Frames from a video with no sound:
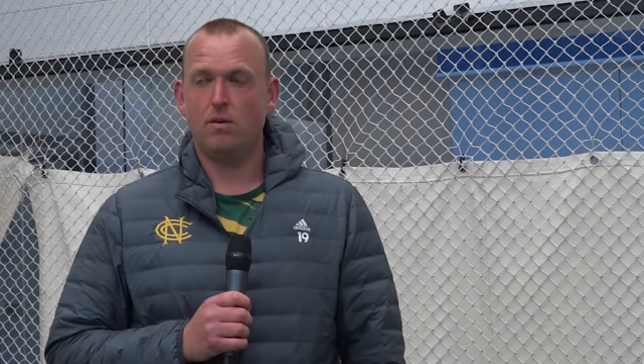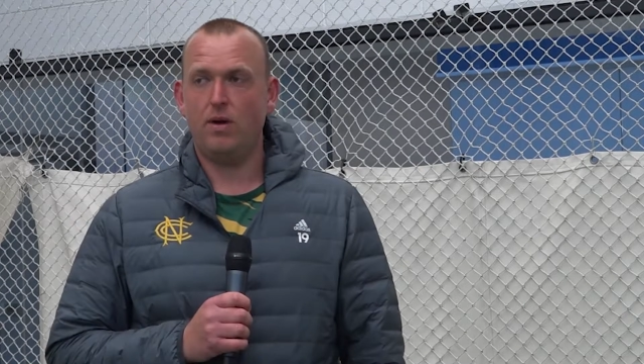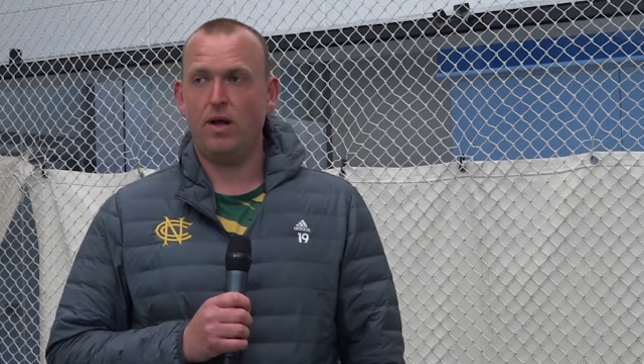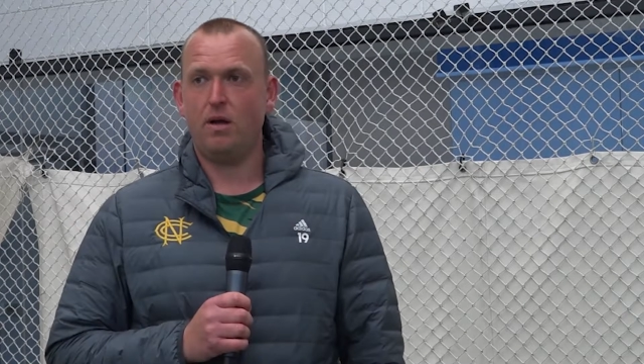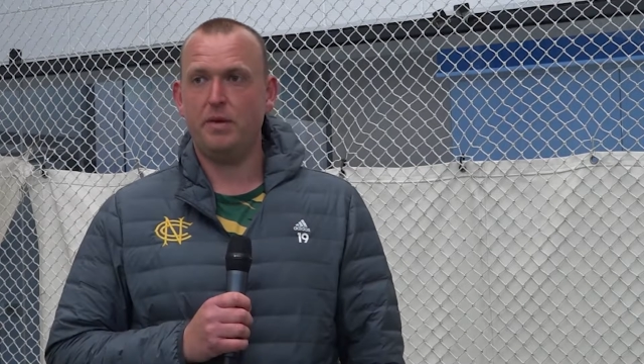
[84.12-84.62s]

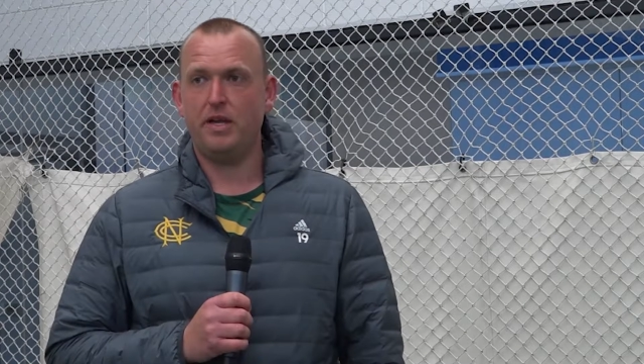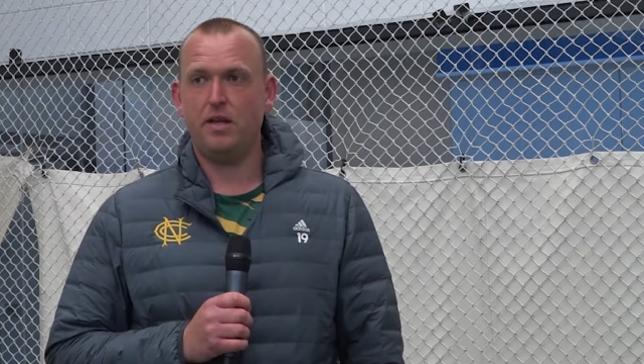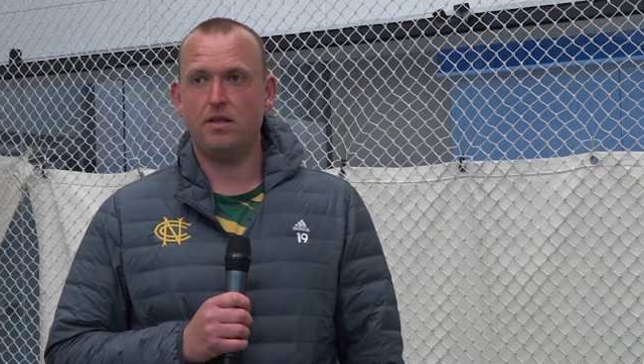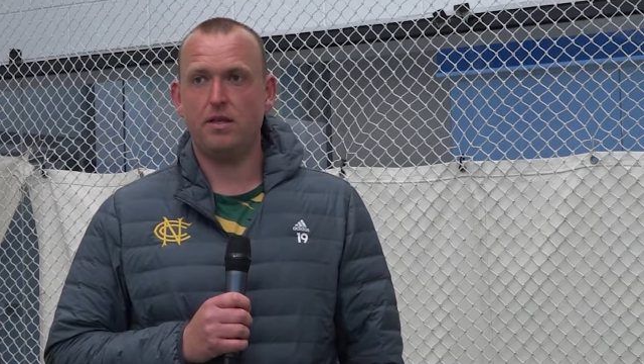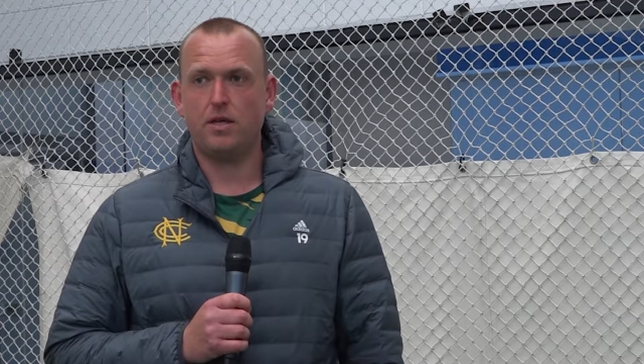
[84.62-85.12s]
Well, I mean,
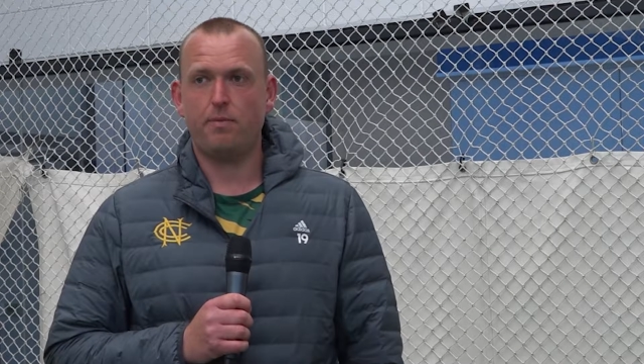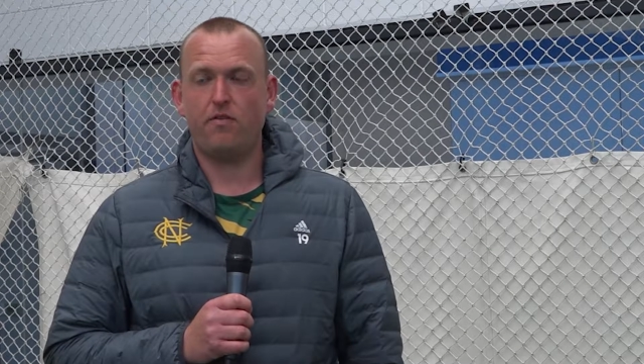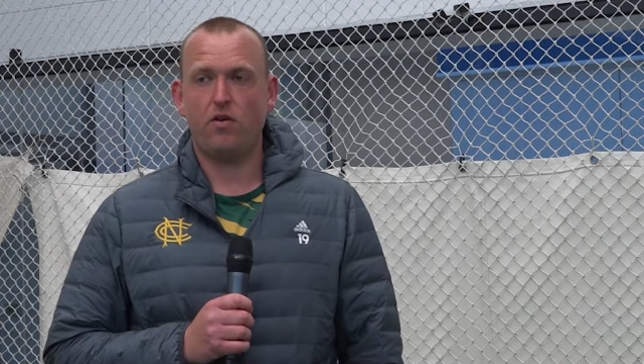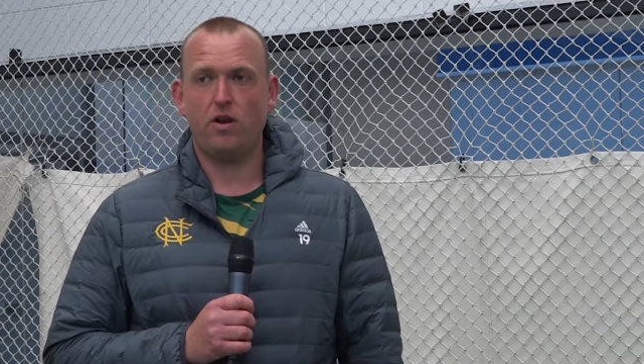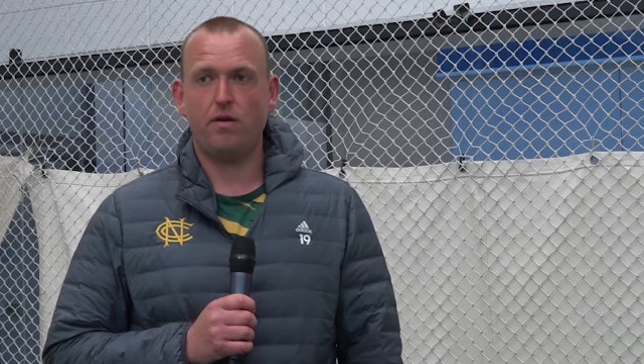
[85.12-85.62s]
at the top
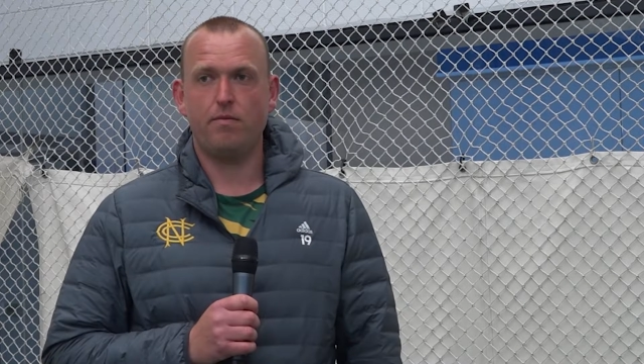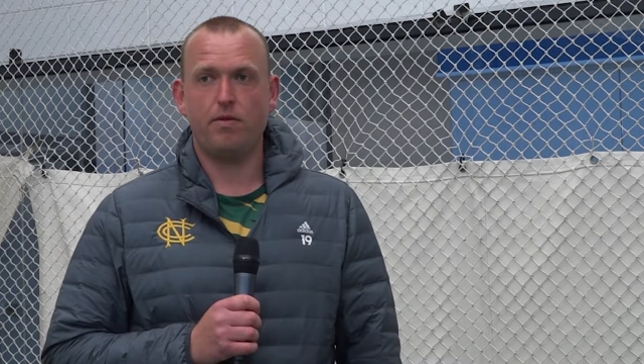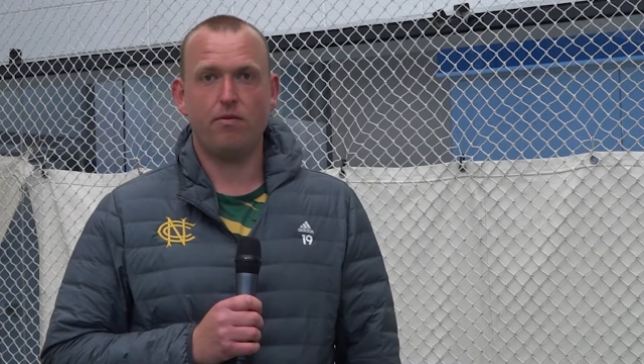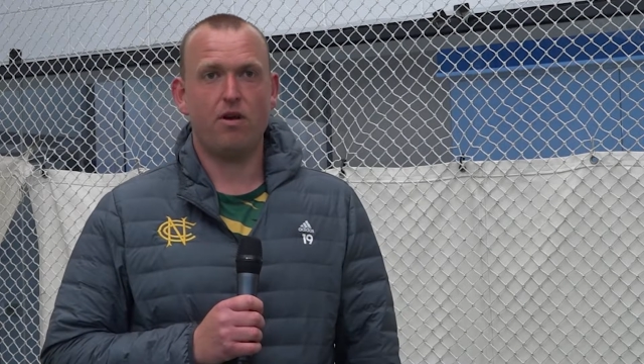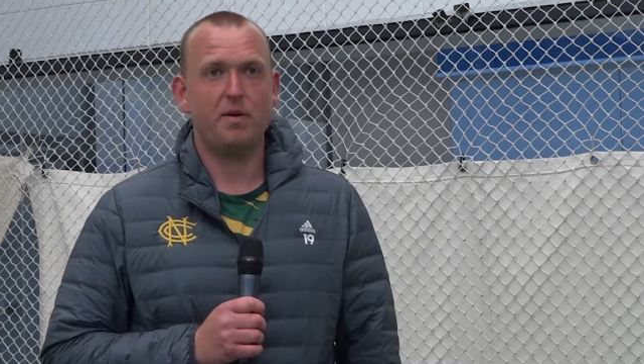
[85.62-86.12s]
of order
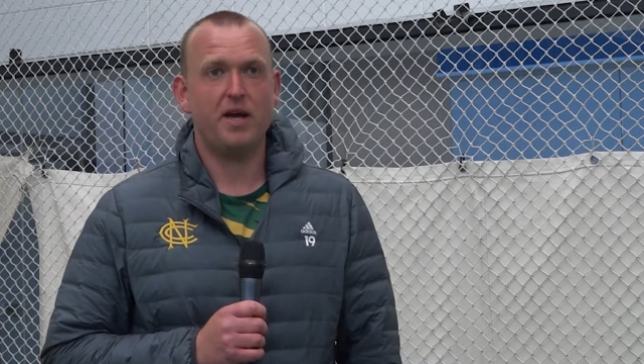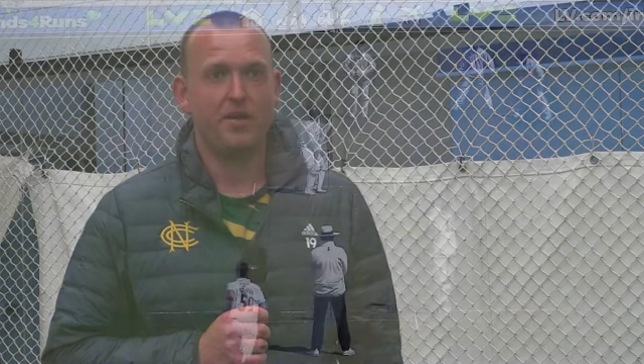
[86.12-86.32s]
throughout my